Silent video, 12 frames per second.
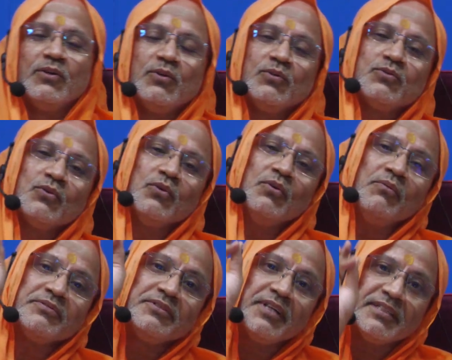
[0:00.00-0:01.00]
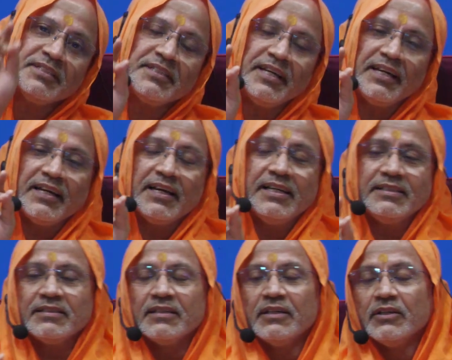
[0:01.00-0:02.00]
So just
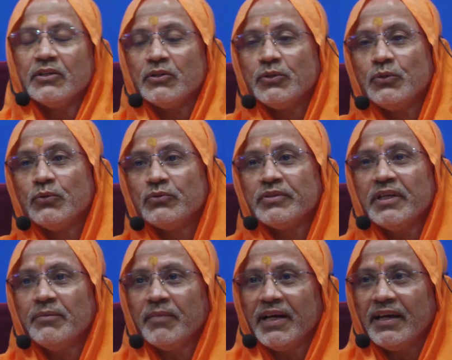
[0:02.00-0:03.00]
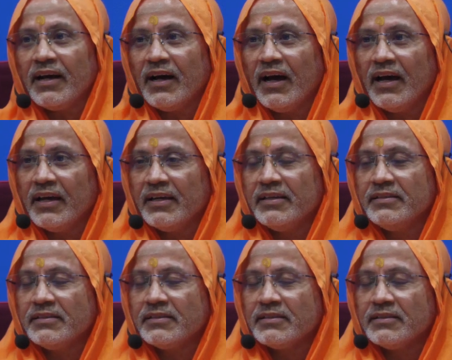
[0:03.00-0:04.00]
as using my
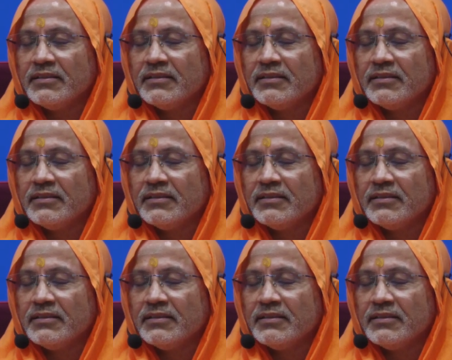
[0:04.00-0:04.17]
eyes